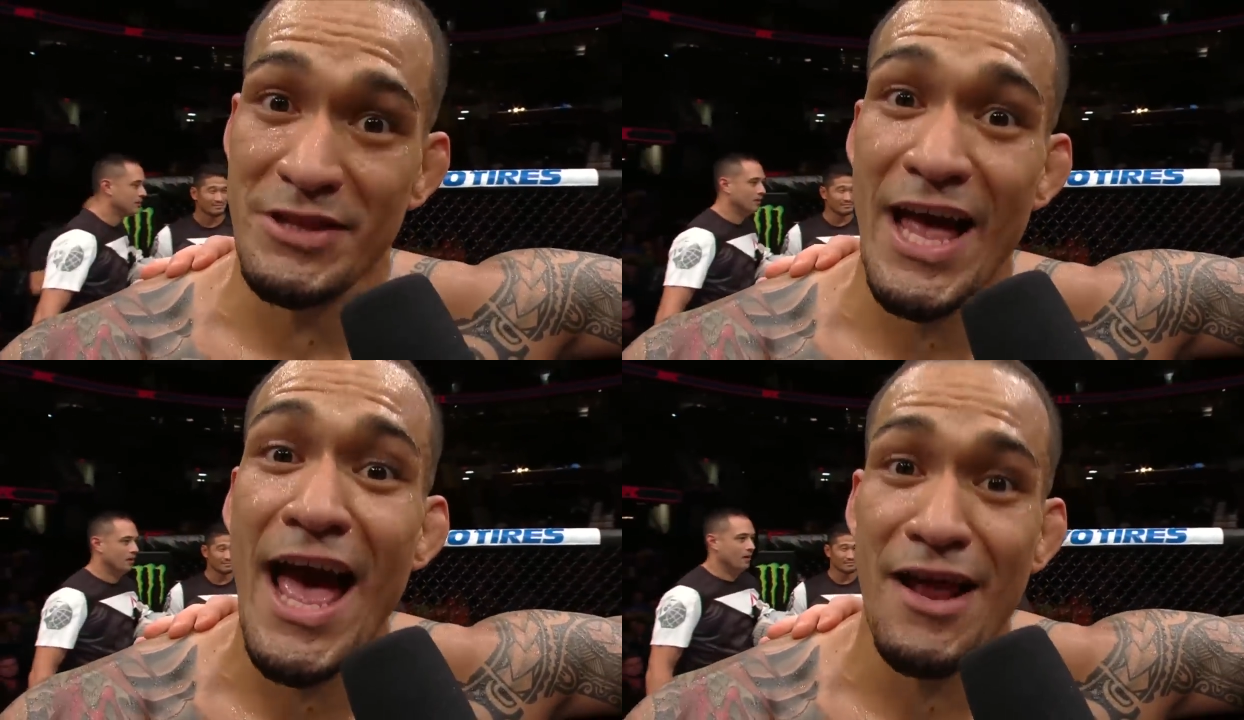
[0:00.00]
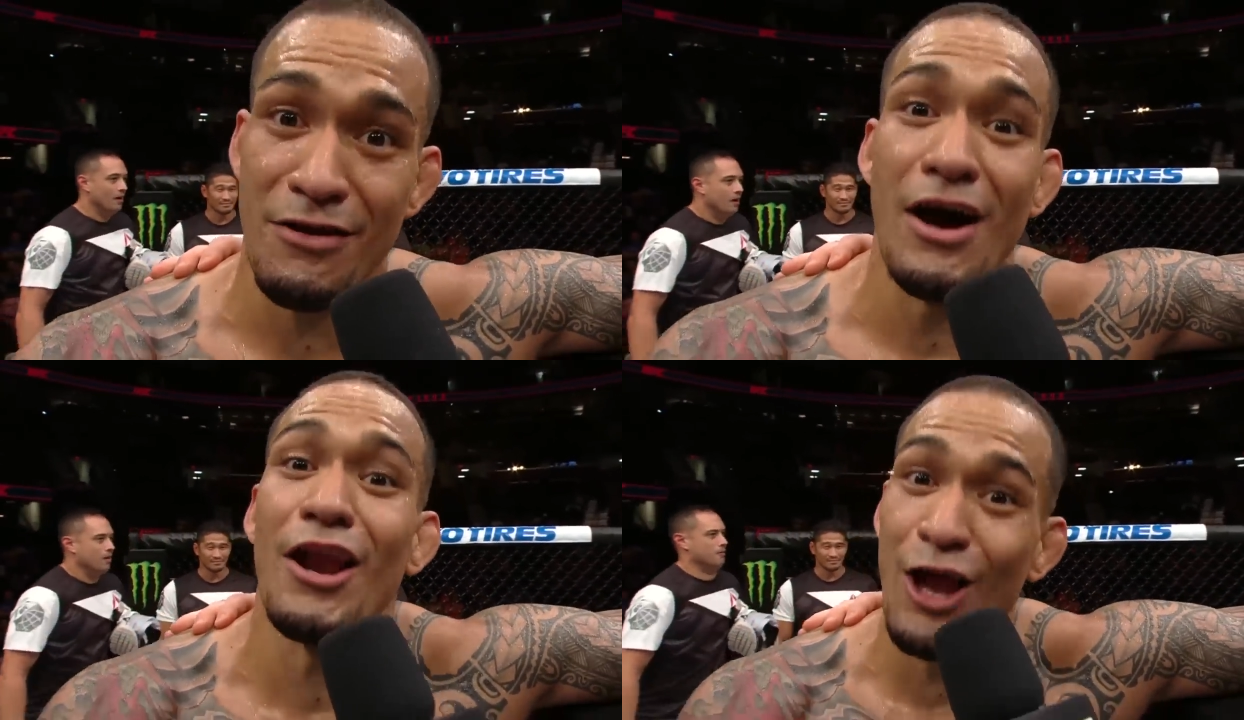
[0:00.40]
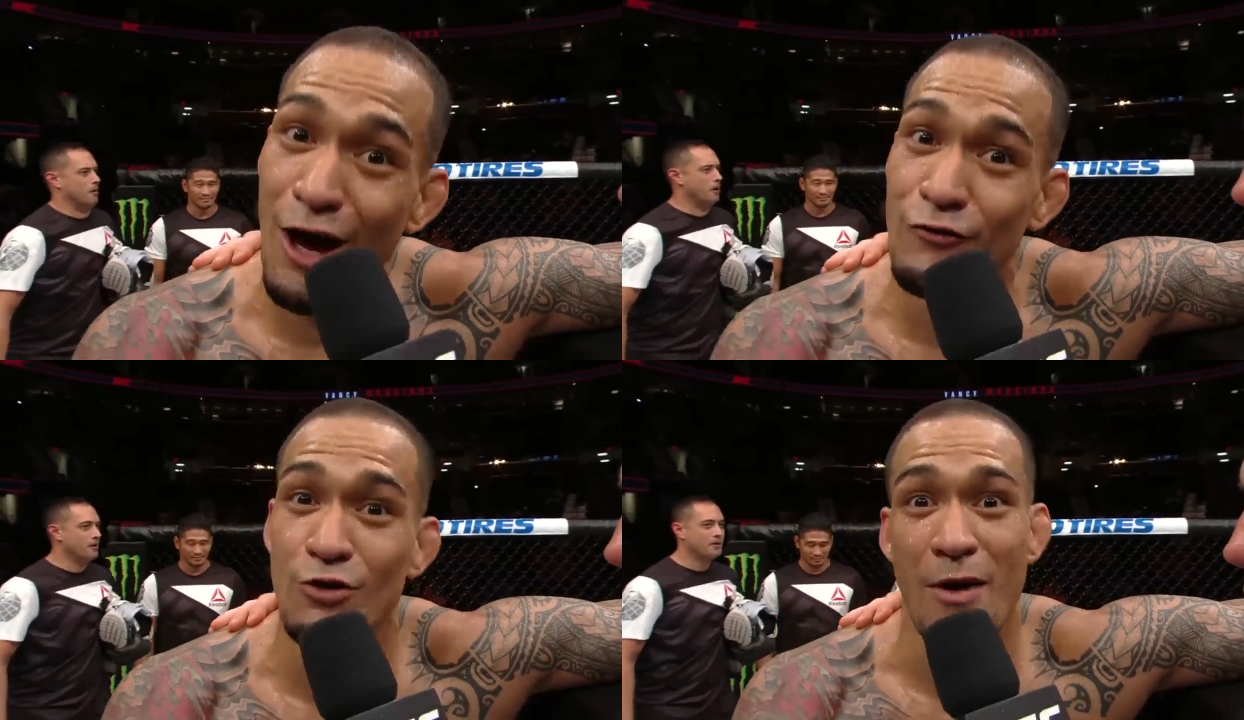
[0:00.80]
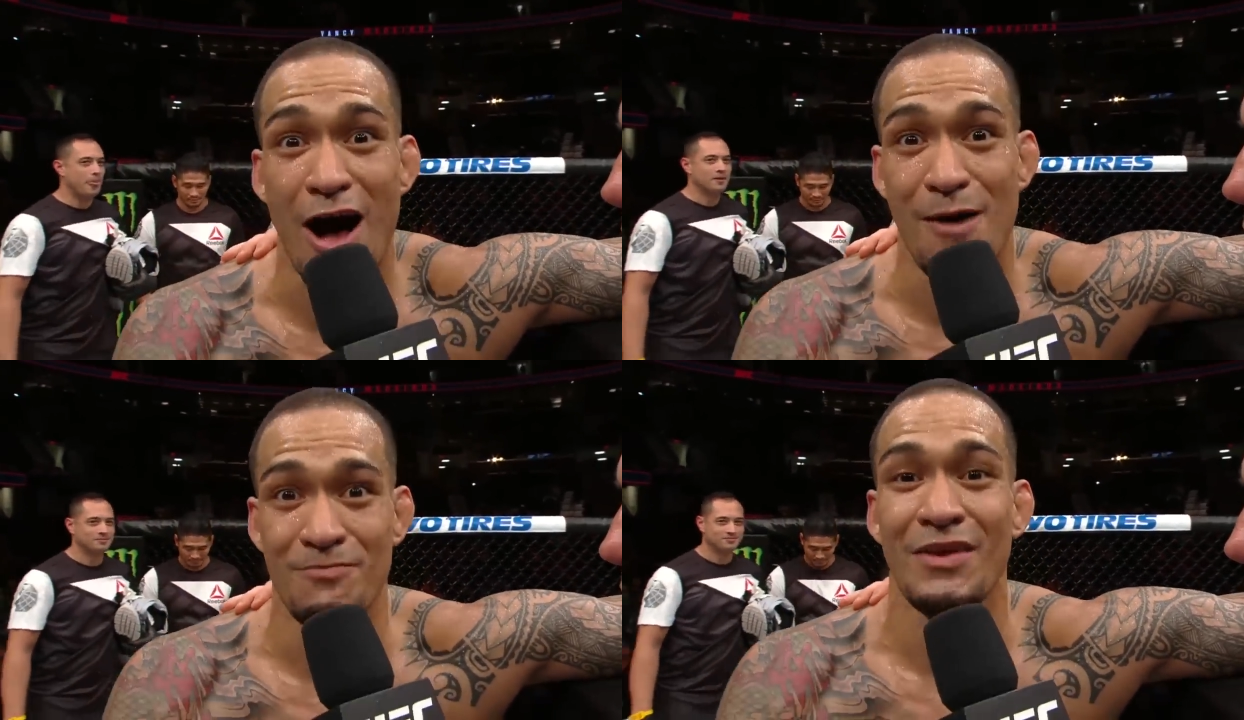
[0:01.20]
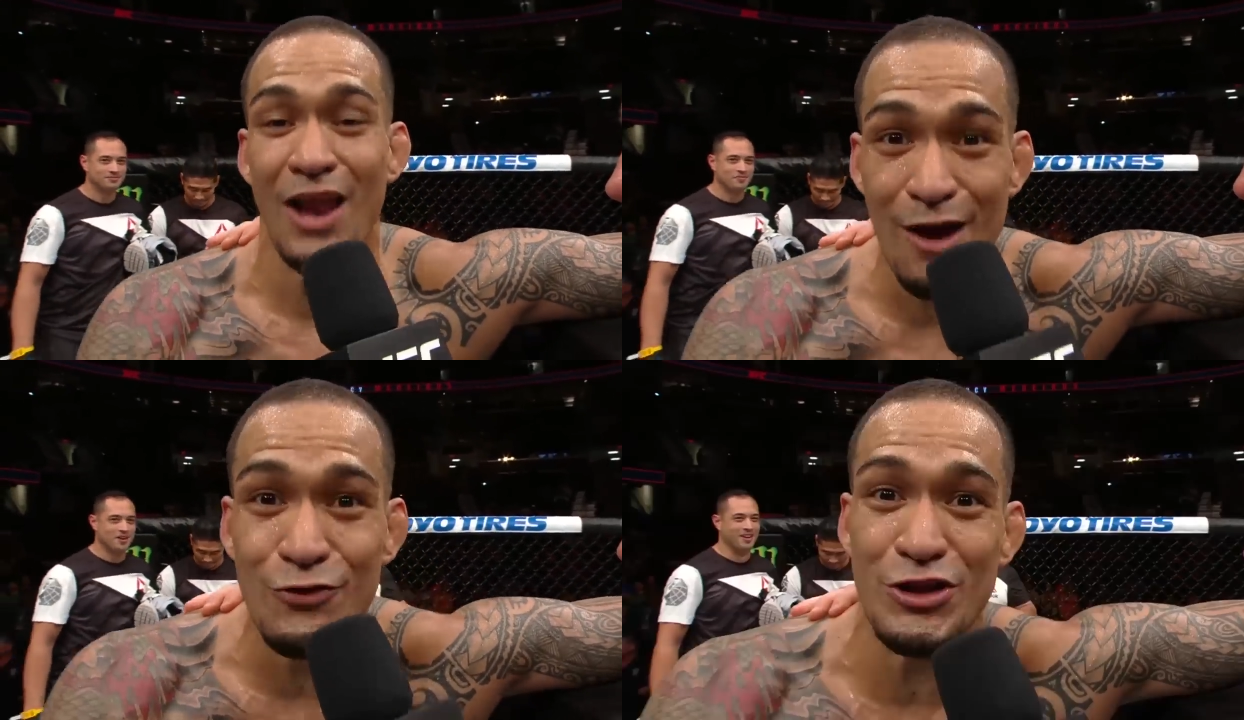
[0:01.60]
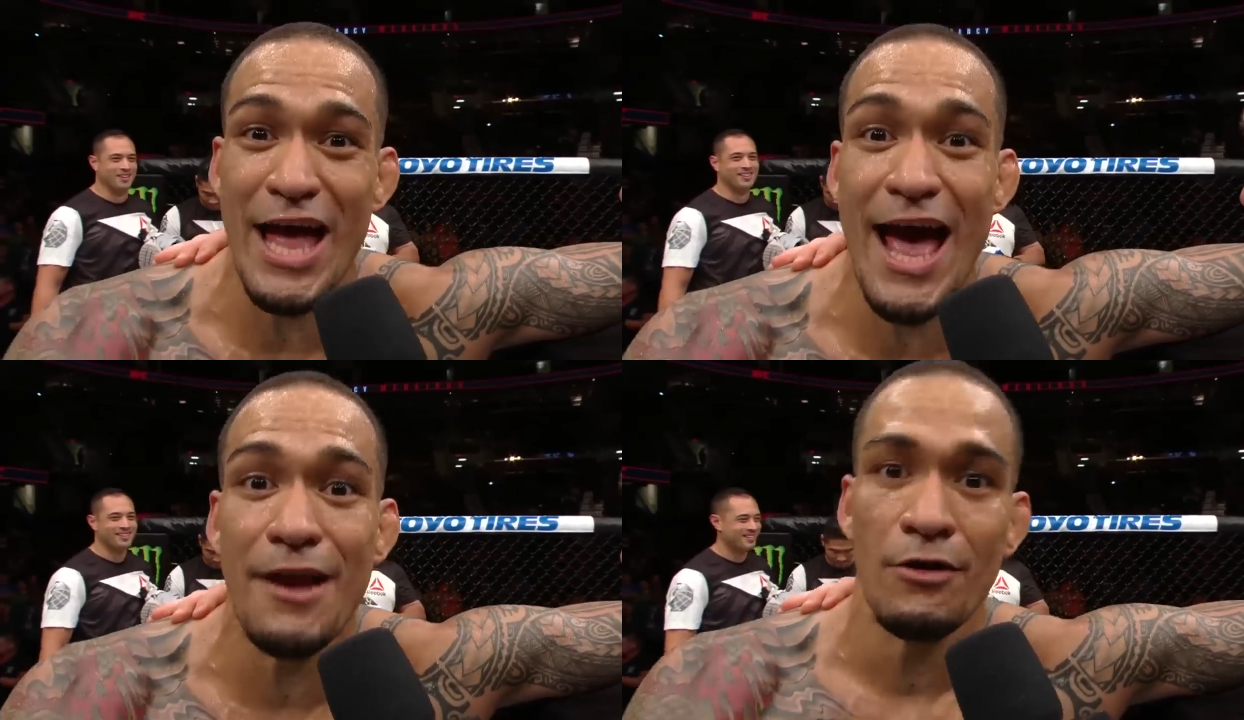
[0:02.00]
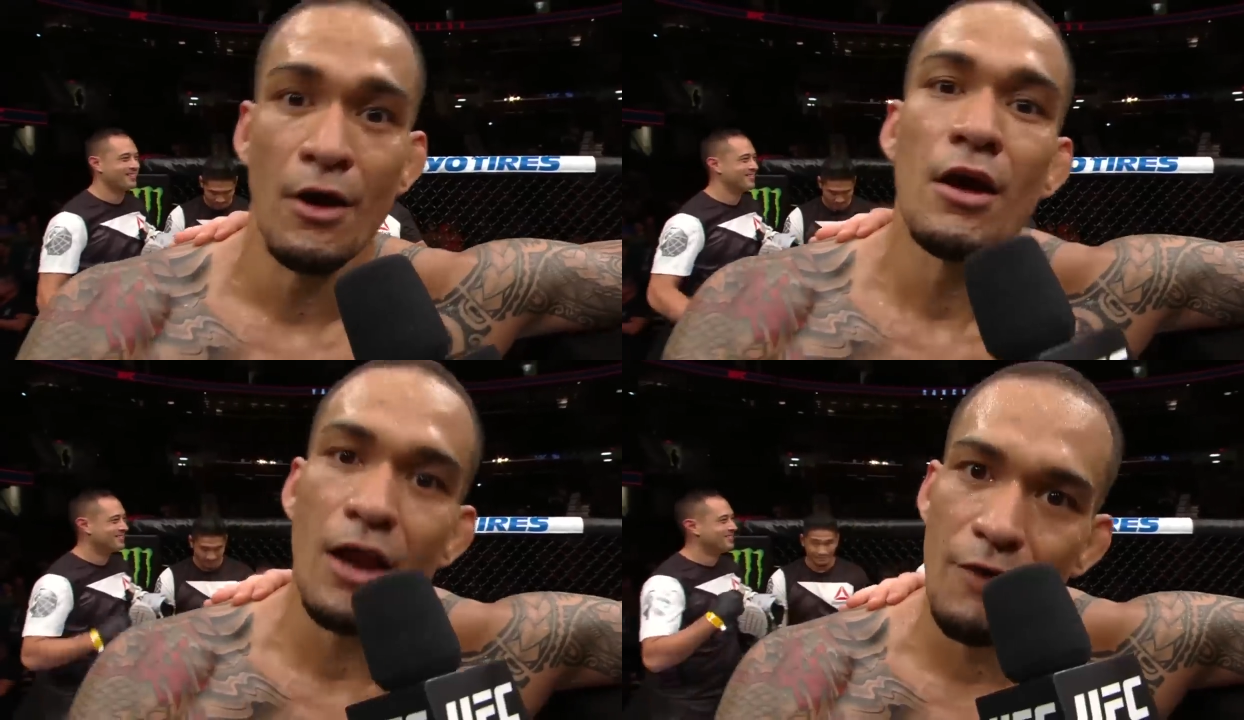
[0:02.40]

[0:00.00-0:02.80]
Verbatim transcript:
Speaker 1: and dad. I love you, mom. Love you, dad.